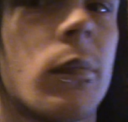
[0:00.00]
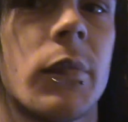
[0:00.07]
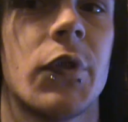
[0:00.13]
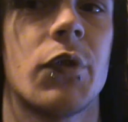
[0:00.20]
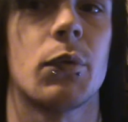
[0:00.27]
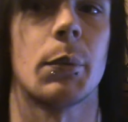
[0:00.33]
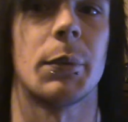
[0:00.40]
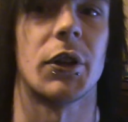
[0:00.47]
And
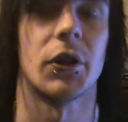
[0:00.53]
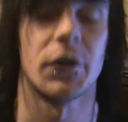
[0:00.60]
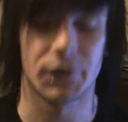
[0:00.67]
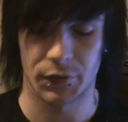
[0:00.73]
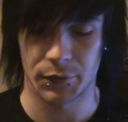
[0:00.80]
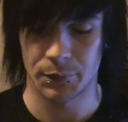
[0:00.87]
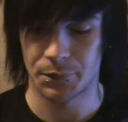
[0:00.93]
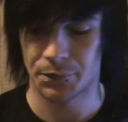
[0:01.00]
just rub it
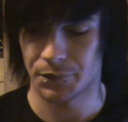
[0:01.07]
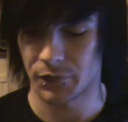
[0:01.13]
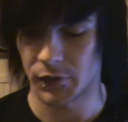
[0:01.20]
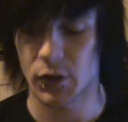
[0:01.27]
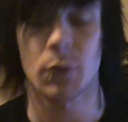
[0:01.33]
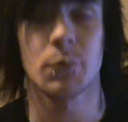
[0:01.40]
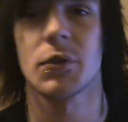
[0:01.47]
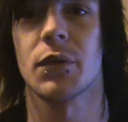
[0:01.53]
off.
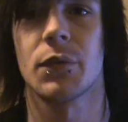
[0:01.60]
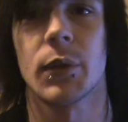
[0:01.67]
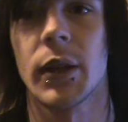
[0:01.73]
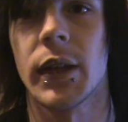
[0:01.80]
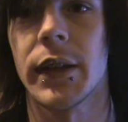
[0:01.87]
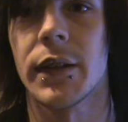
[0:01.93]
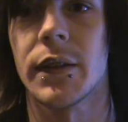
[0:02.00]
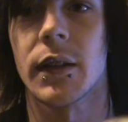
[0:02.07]
It comes off
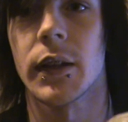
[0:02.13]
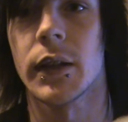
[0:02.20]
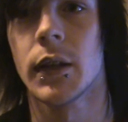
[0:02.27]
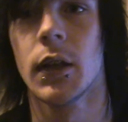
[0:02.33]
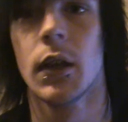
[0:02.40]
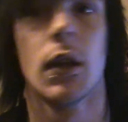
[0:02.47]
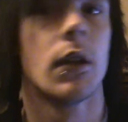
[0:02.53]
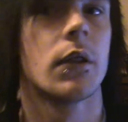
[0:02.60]
really easily,
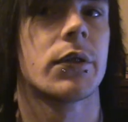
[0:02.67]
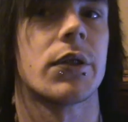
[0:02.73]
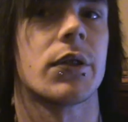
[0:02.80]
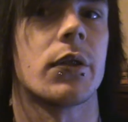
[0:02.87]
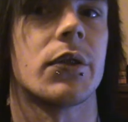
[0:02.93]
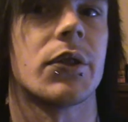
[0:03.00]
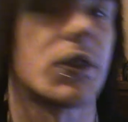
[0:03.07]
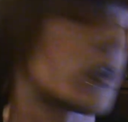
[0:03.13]
just as long as you